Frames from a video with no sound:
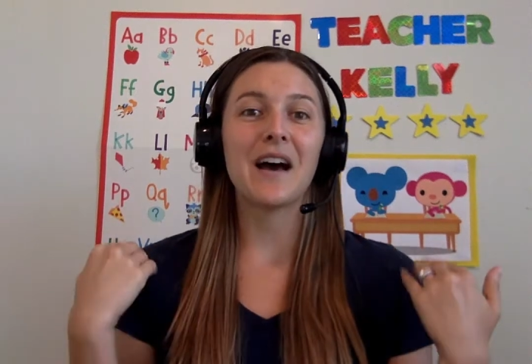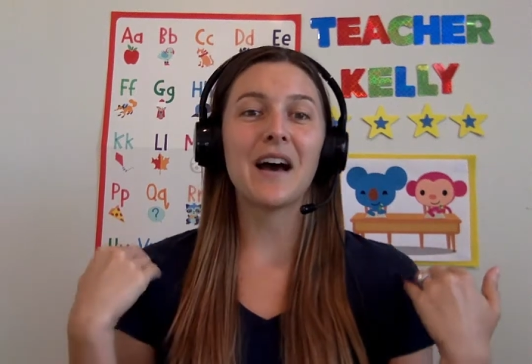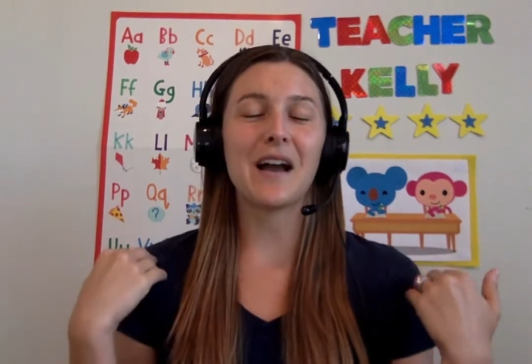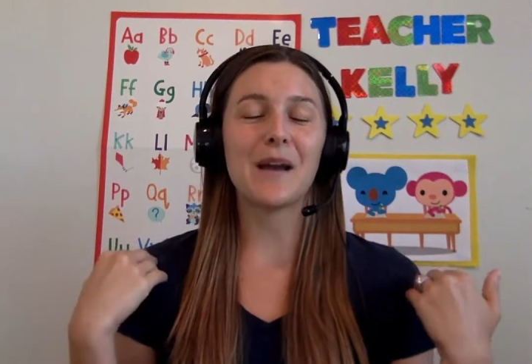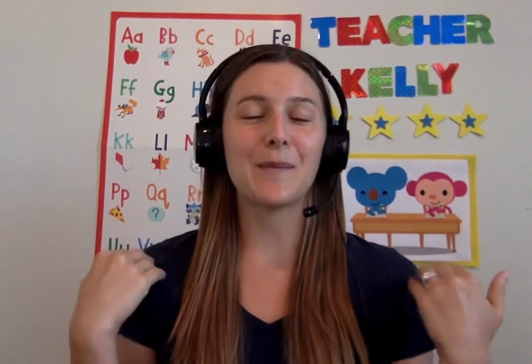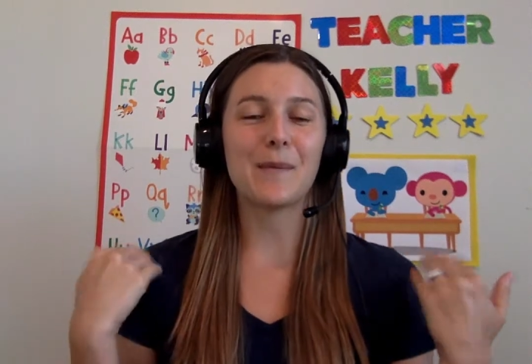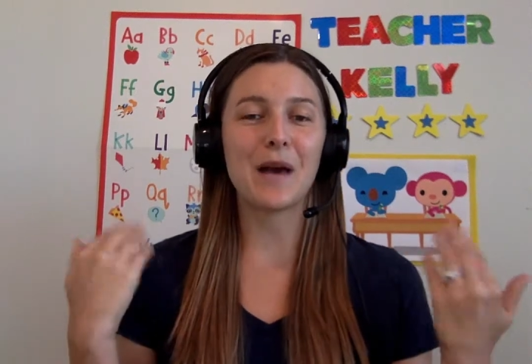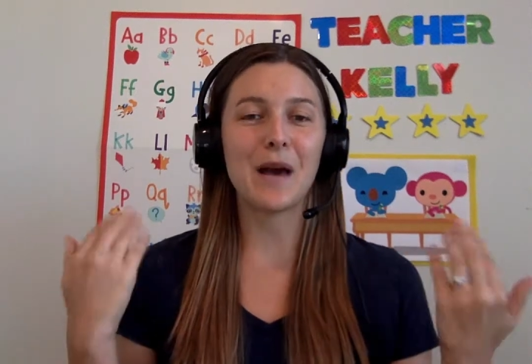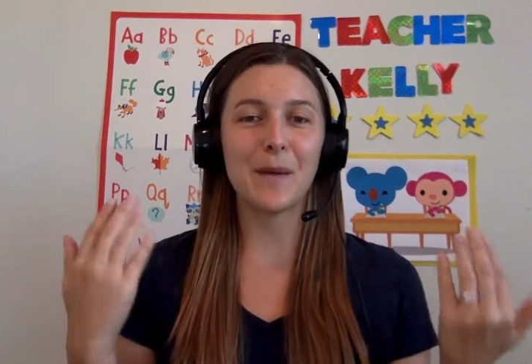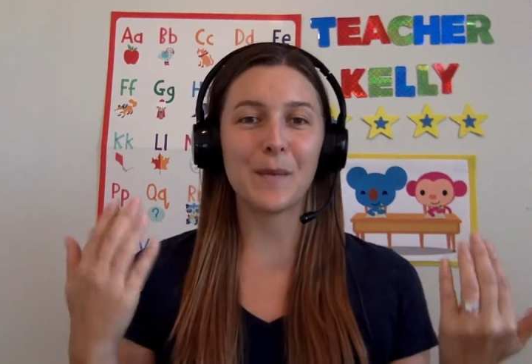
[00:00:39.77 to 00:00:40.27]

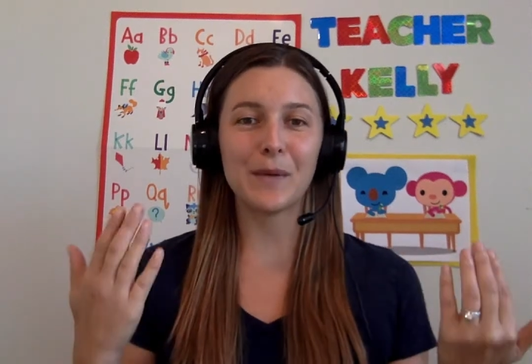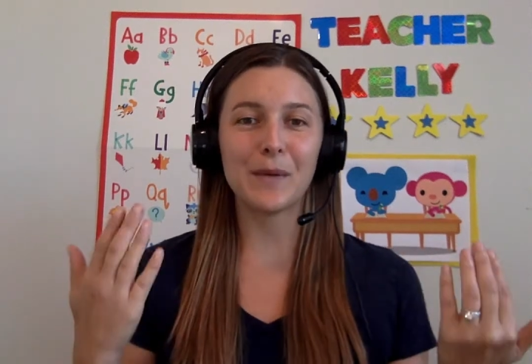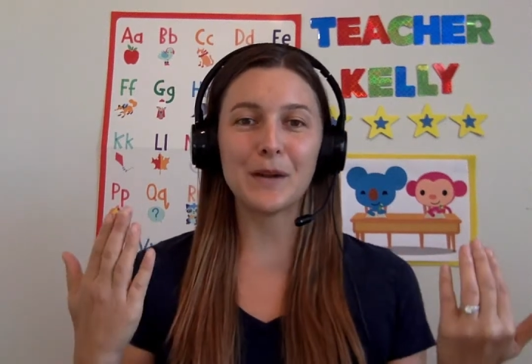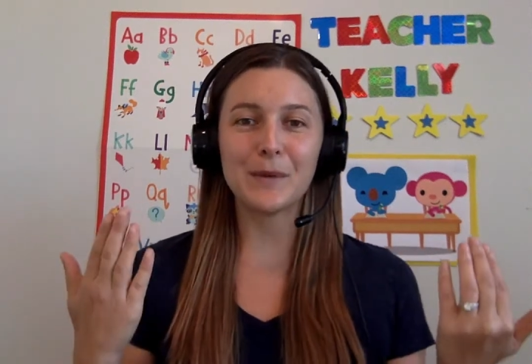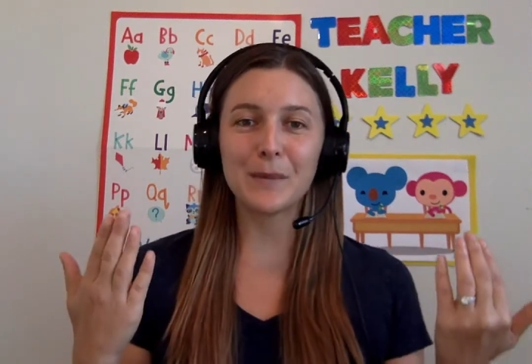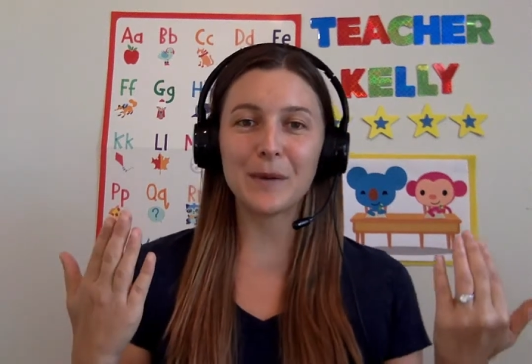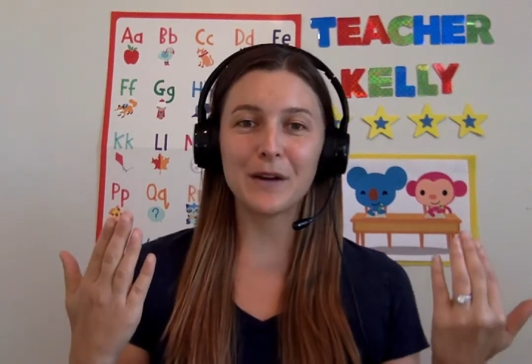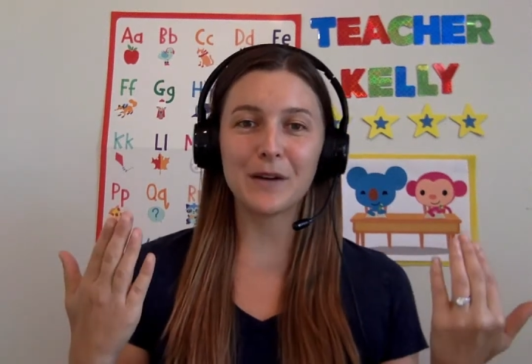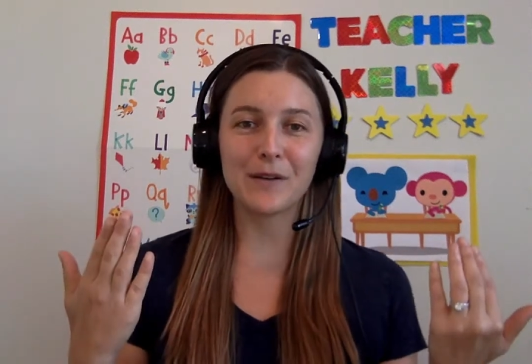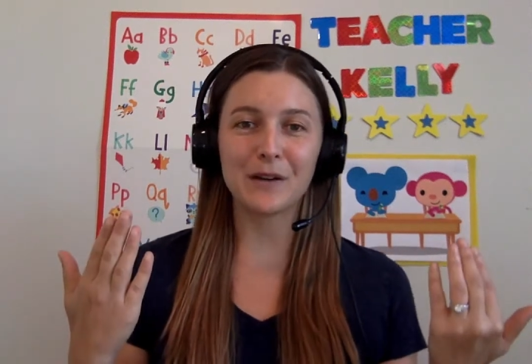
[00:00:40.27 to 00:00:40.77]
I'm happy
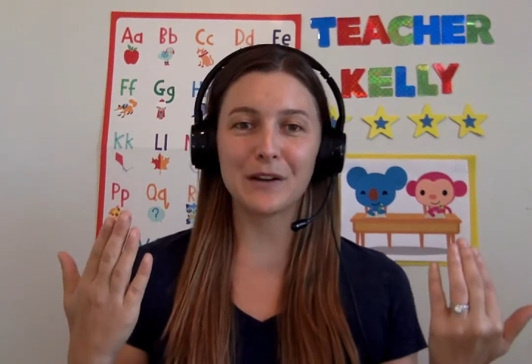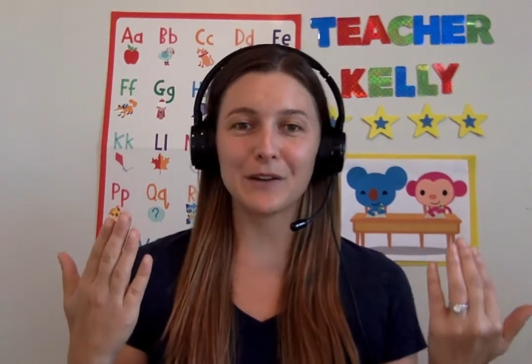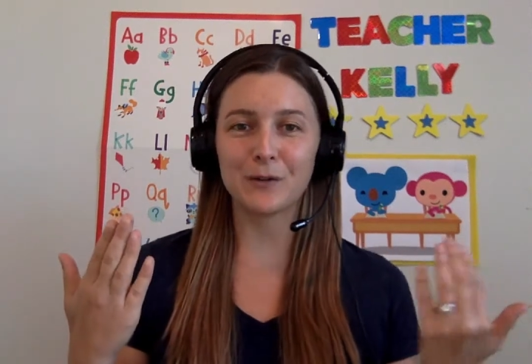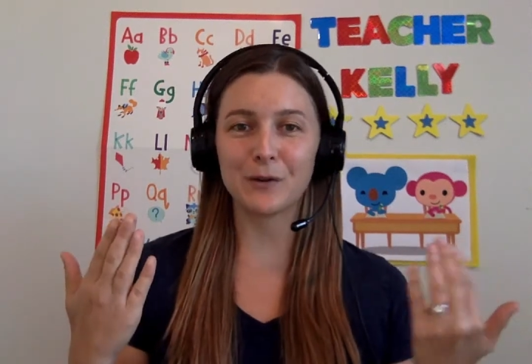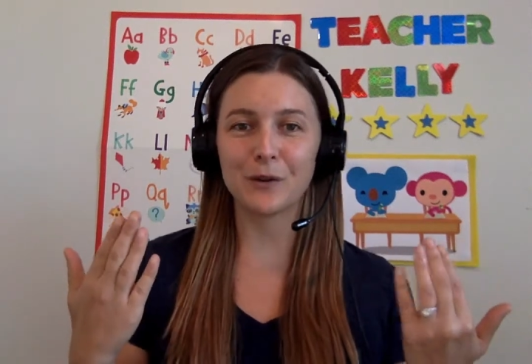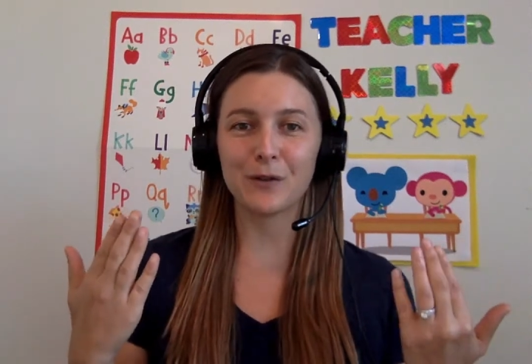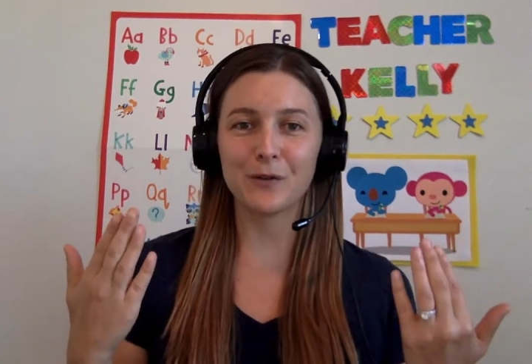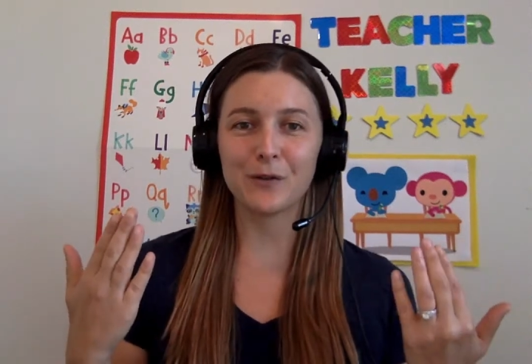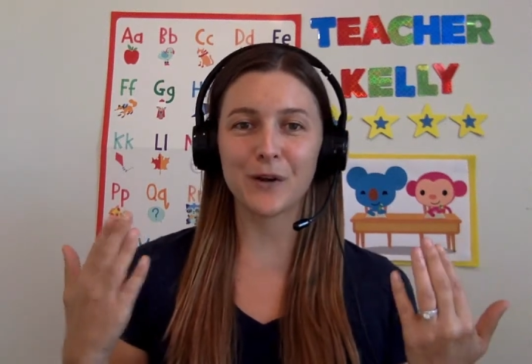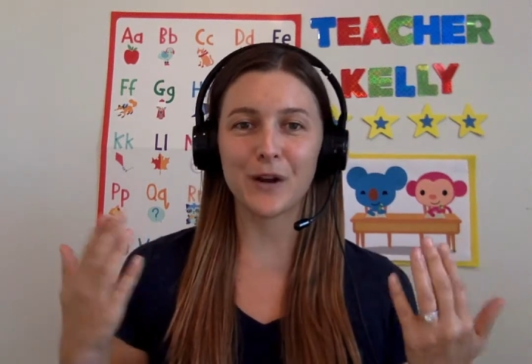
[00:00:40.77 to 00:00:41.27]
to be a
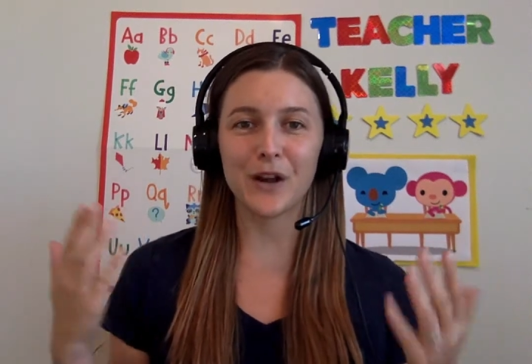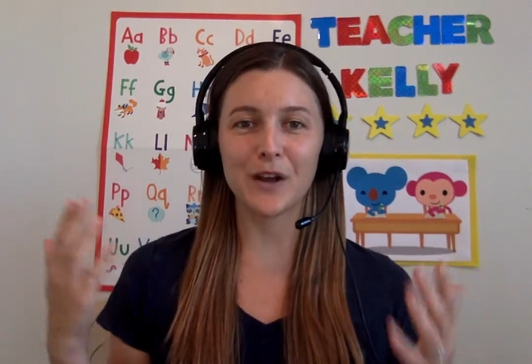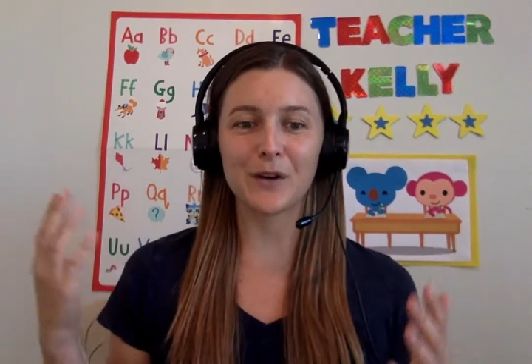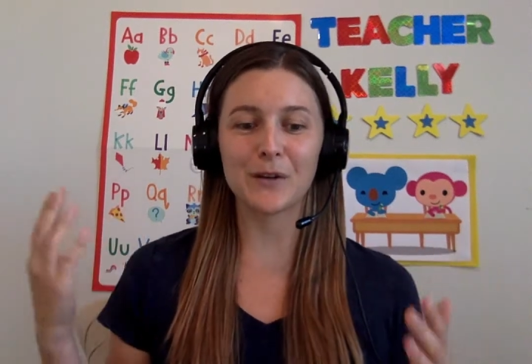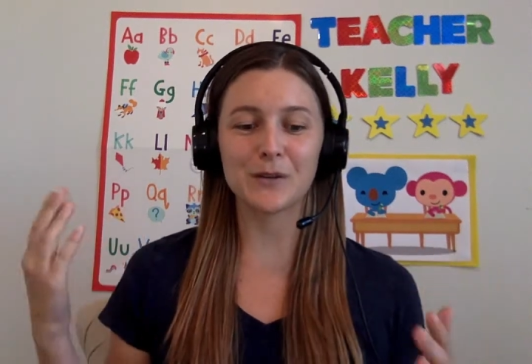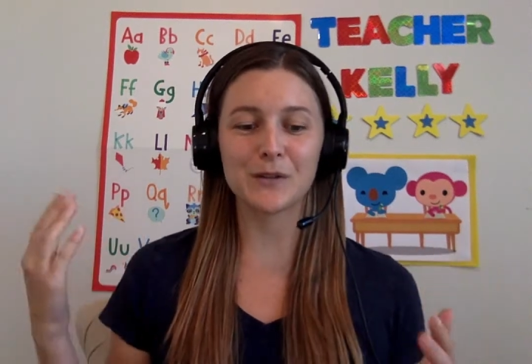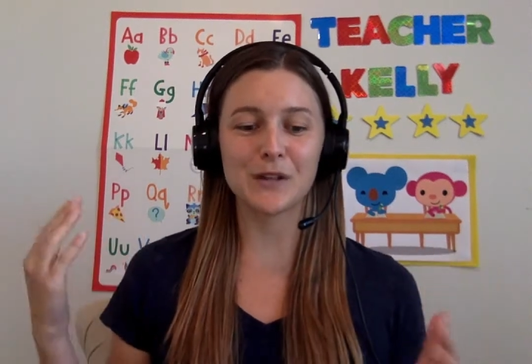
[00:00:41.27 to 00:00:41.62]
resource for you.